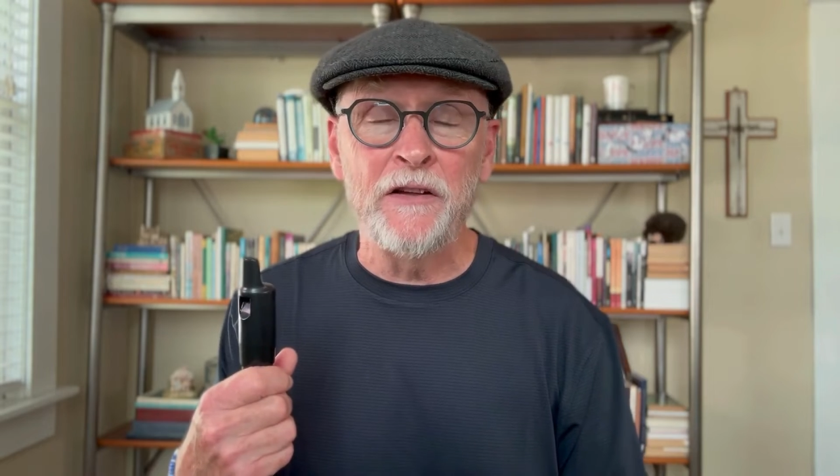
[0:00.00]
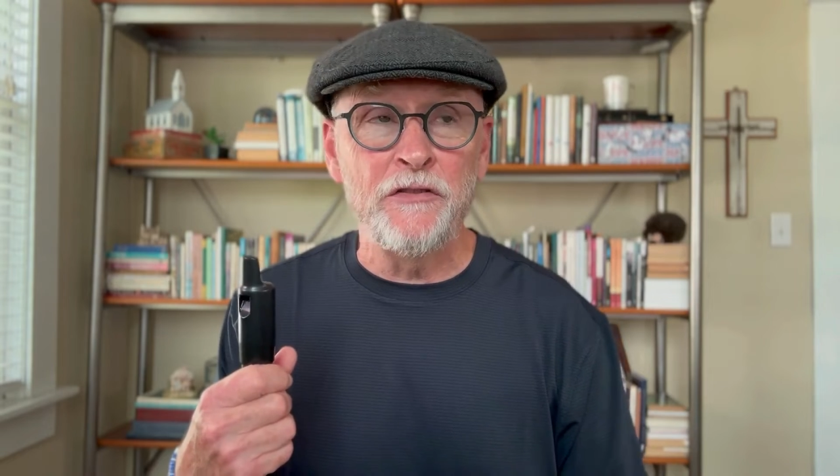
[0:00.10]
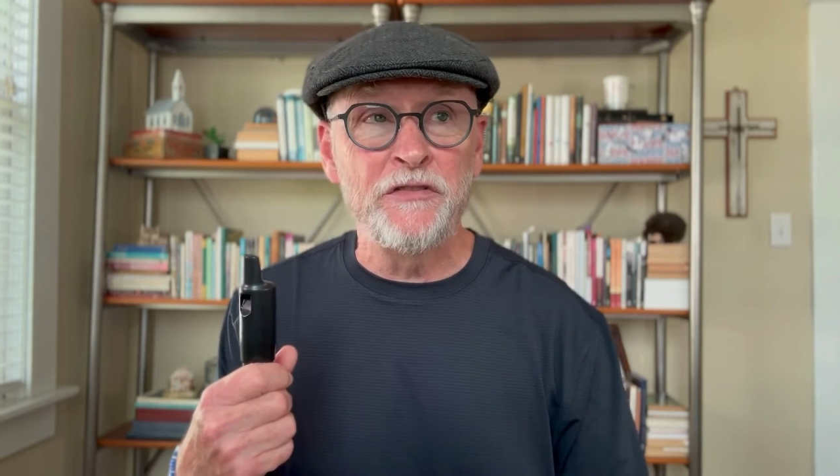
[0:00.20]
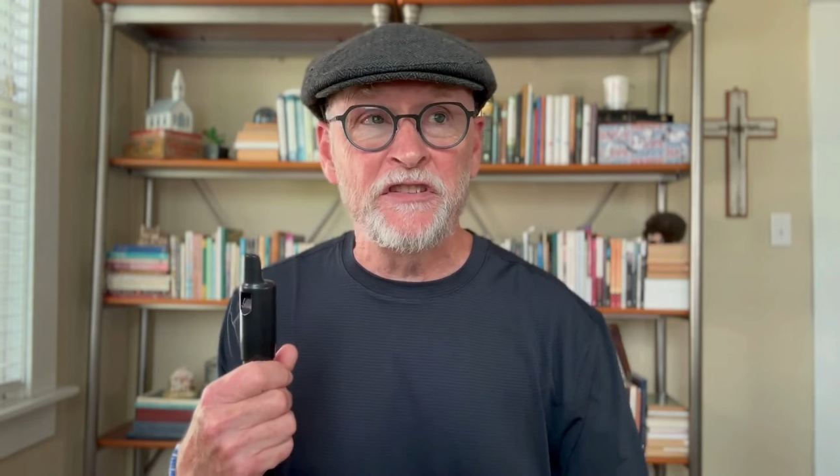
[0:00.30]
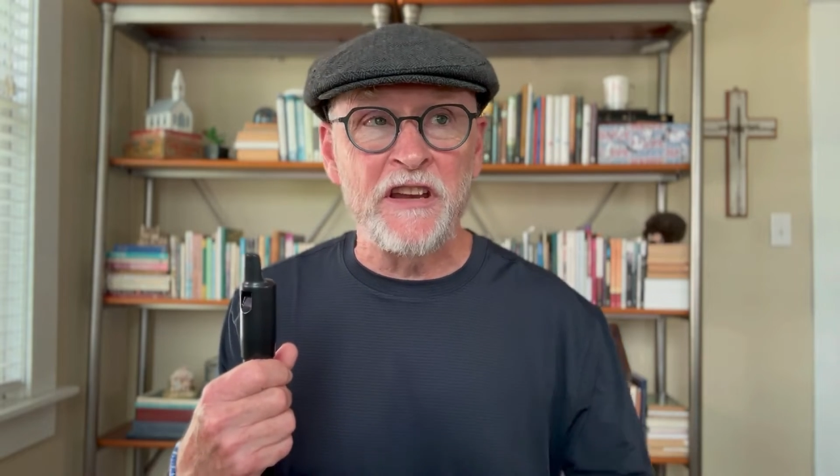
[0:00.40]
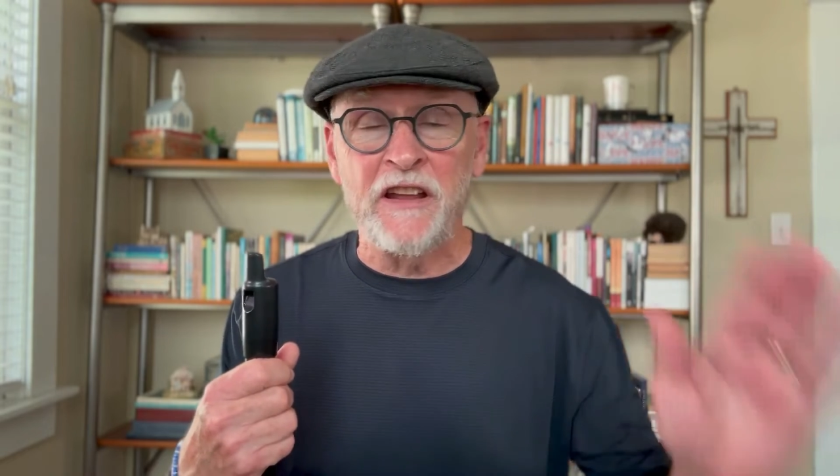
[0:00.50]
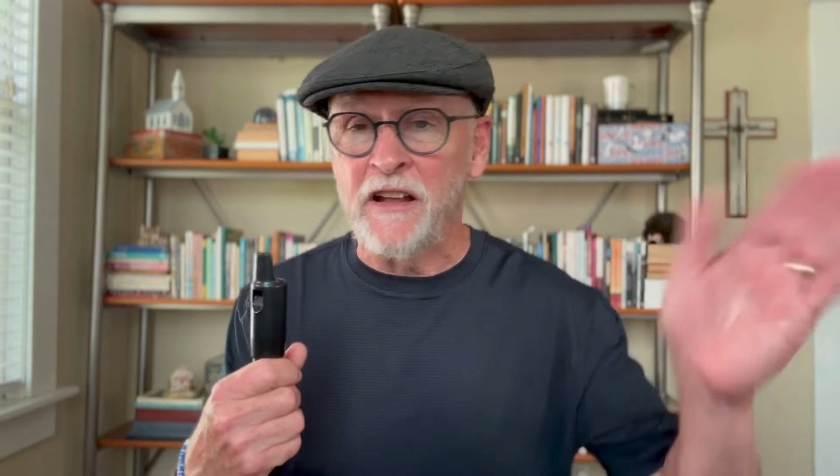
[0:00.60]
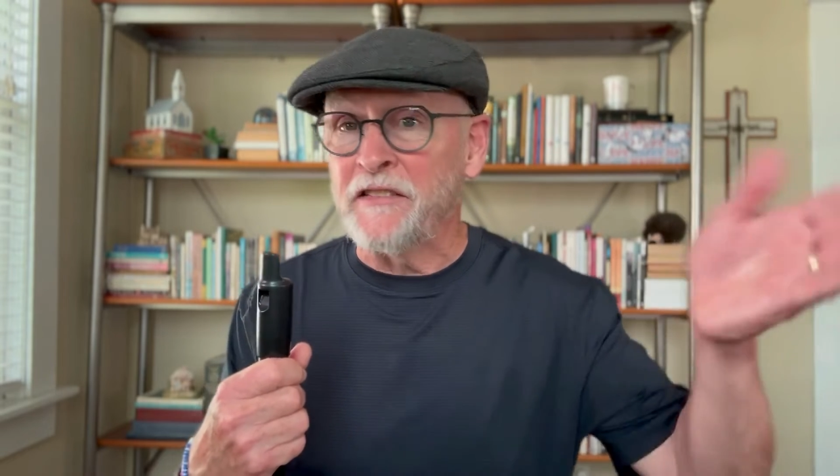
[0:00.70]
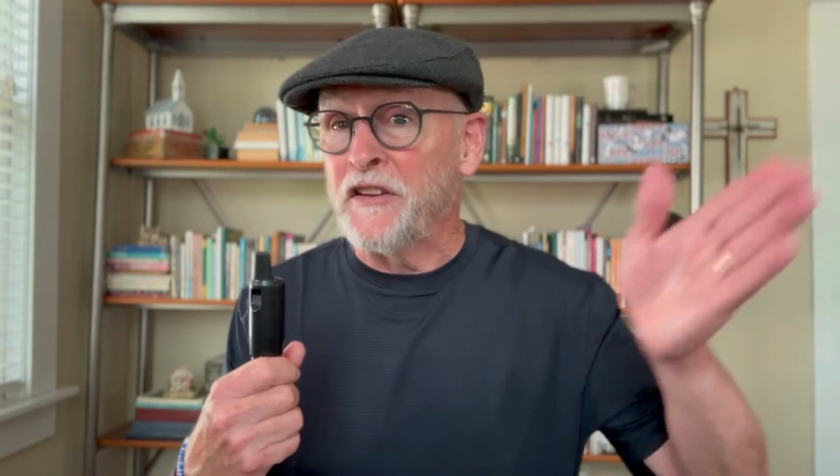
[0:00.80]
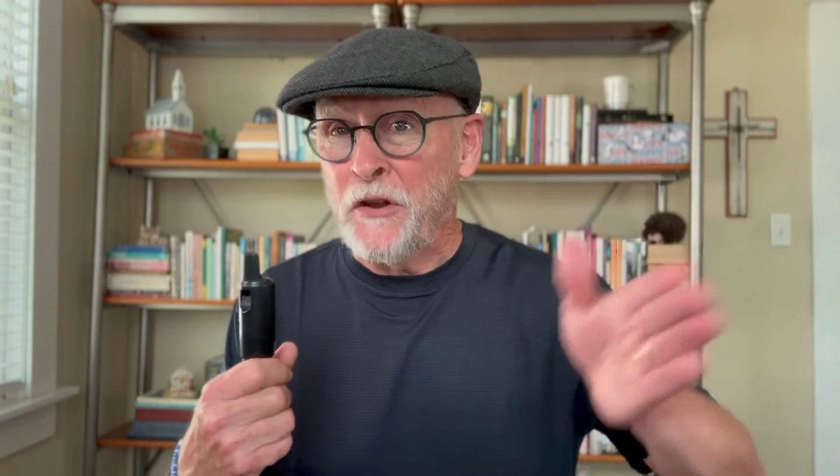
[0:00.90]
you're just going to
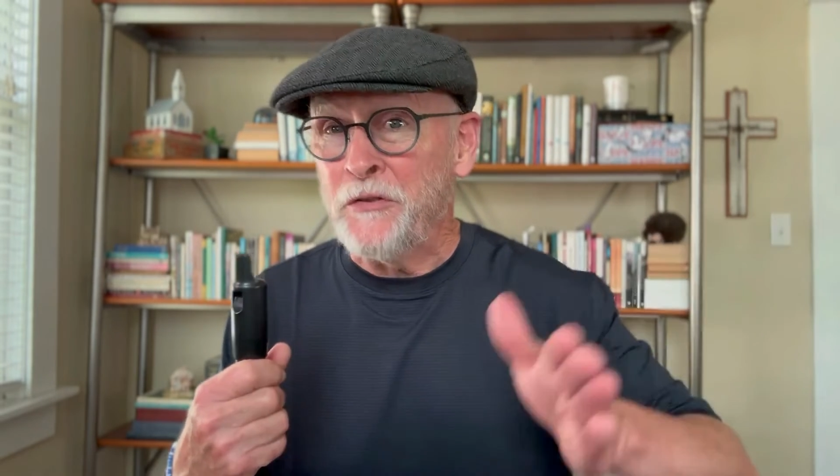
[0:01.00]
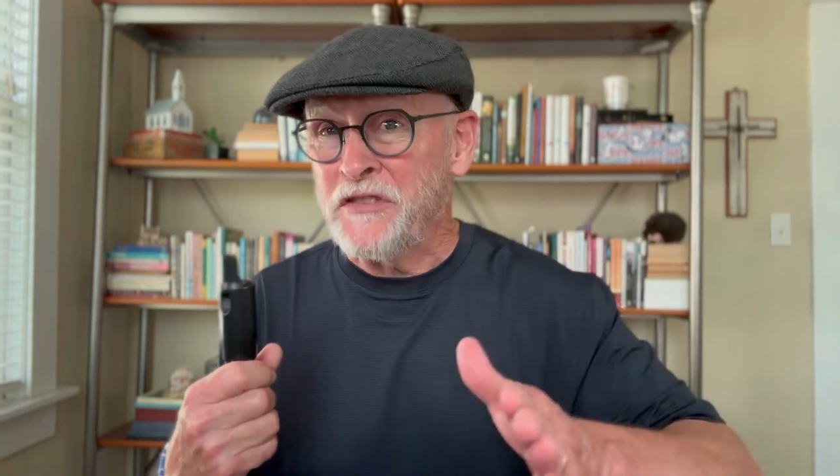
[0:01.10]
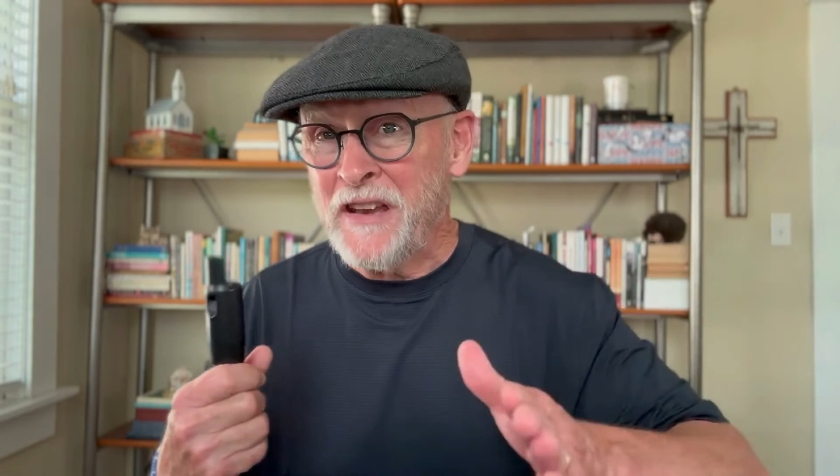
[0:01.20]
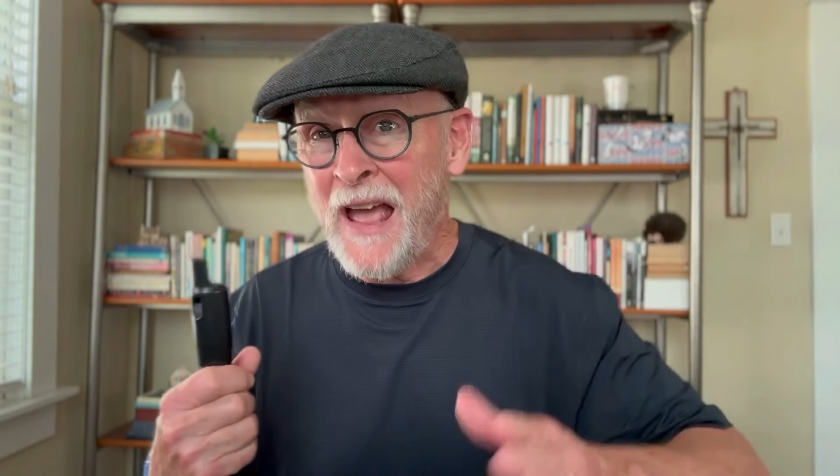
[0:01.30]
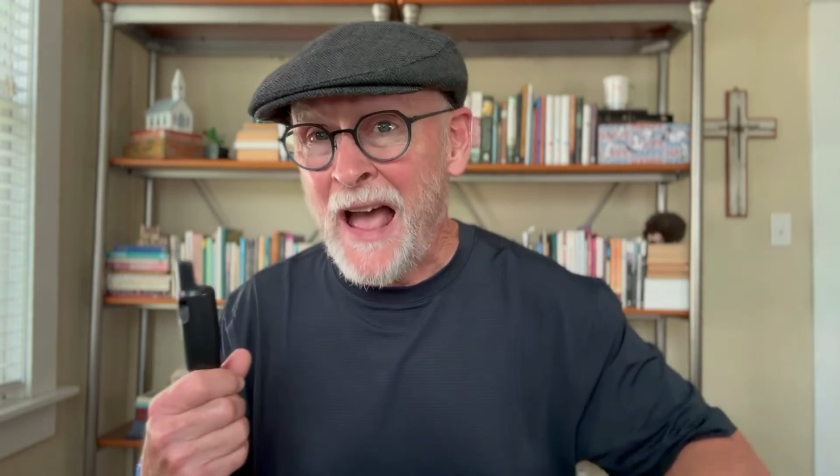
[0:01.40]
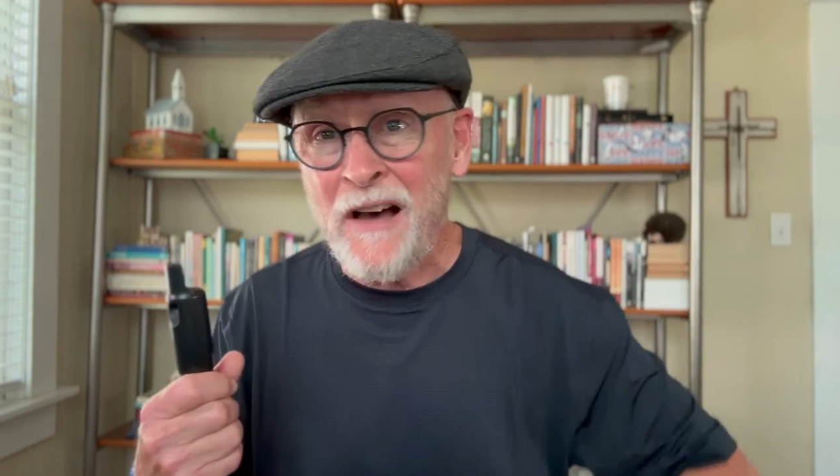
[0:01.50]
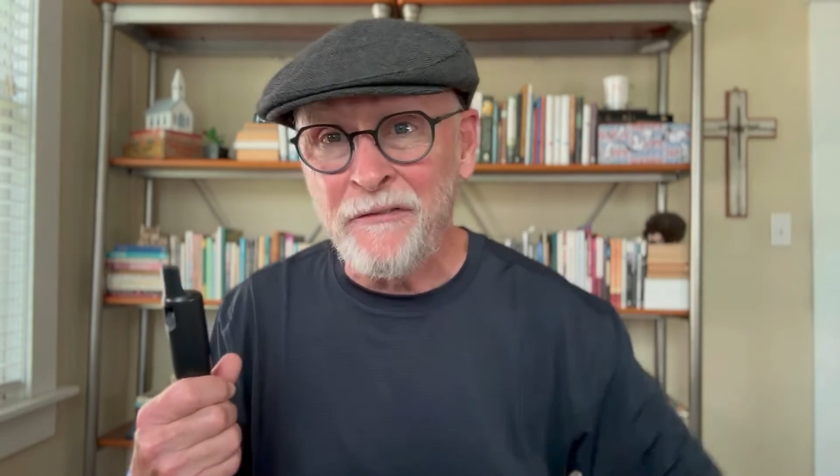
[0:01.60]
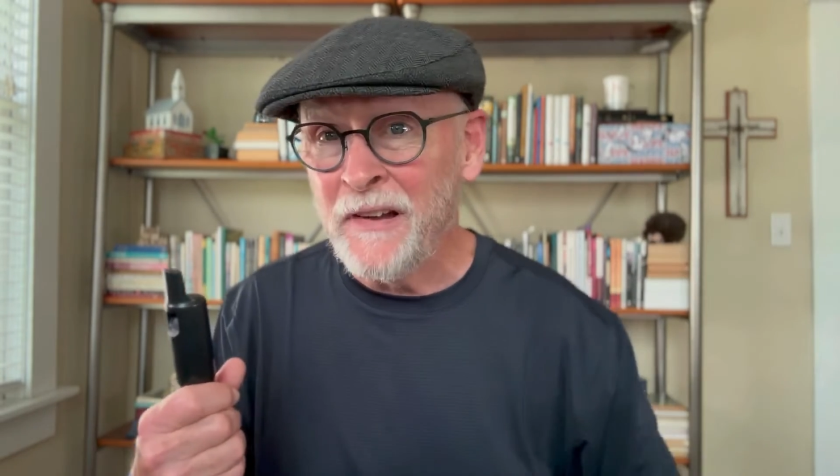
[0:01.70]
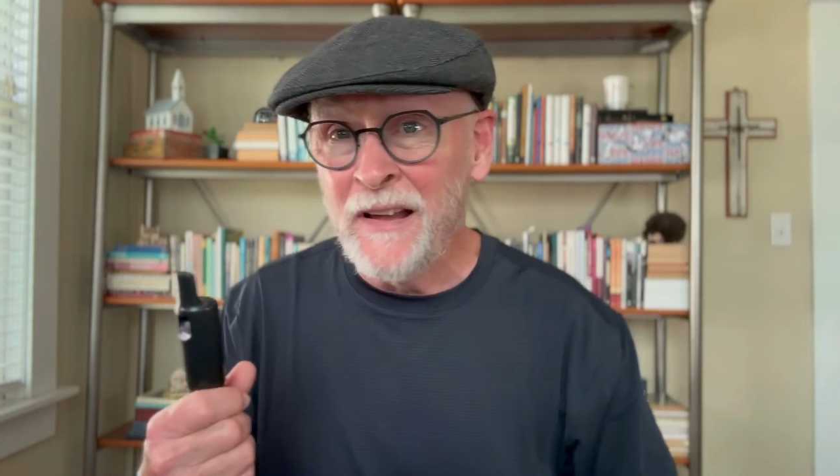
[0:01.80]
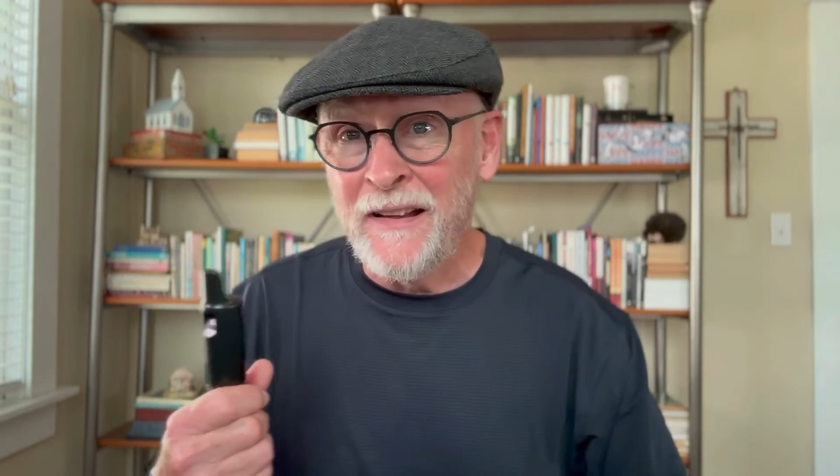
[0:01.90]
cut the notes in half.